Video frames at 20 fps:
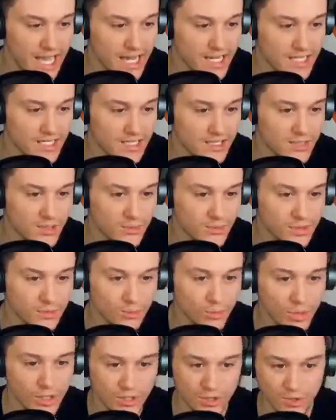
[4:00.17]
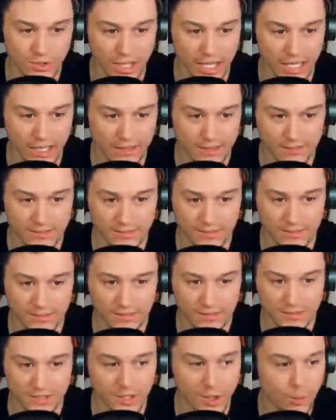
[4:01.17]
actually doing what you're like,
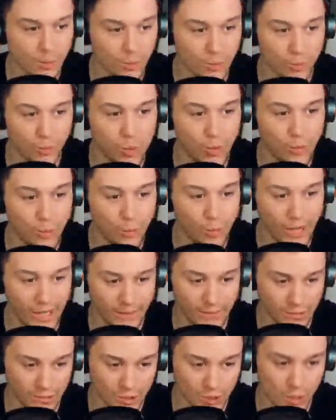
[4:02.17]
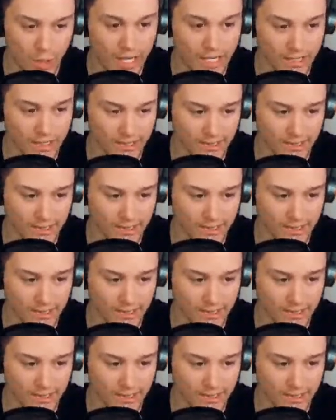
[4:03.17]
you know, when I'm trying to